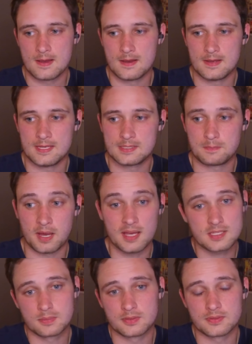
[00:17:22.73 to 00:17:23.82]
It's
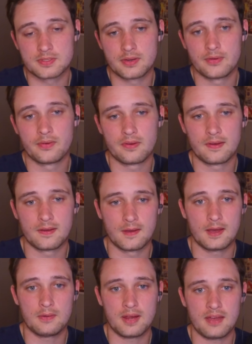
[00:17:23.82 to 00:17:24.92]
possible. So
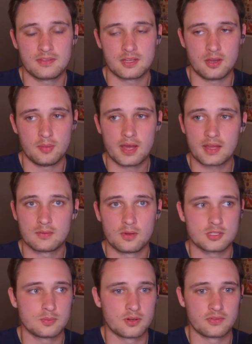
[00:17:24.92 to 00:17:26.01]
I would have to go back and
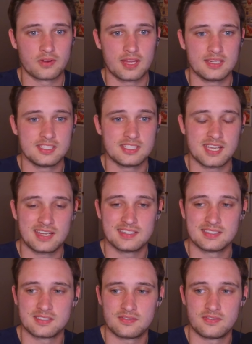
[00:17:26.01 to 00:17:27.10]
watch more of Randy
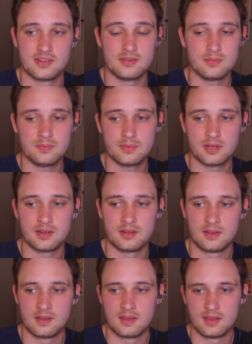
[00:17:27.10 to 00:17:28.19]
Shannon's film, but
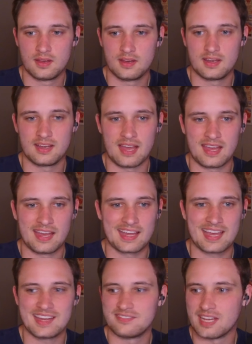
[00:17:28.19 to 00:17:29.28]
I
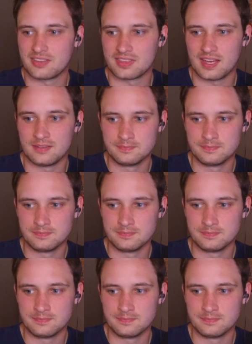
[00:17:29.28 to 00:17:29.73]
kind of doubt that.